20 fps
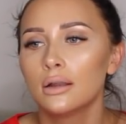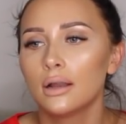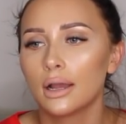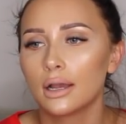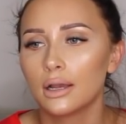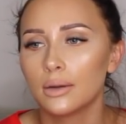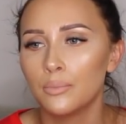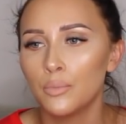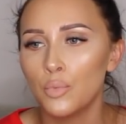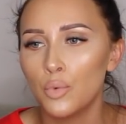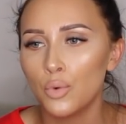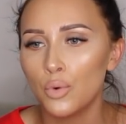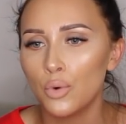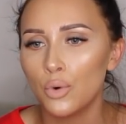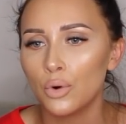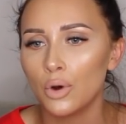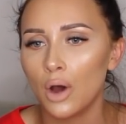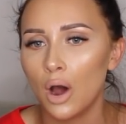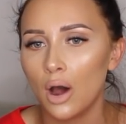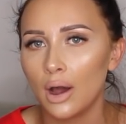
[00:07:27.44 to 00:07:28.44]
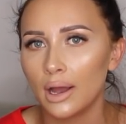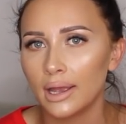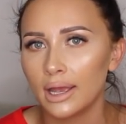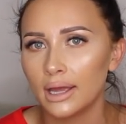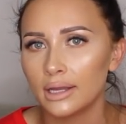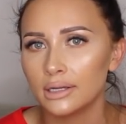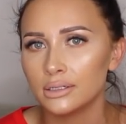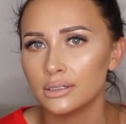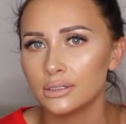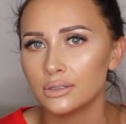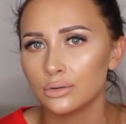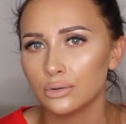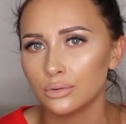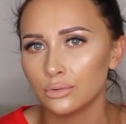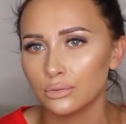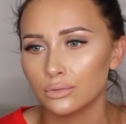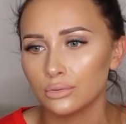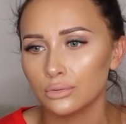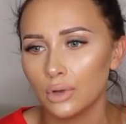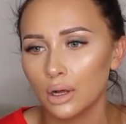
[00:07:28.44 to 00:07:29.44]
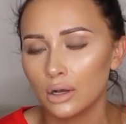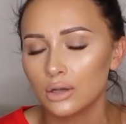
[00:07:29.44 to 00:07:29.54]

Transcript: like a more high-end haul?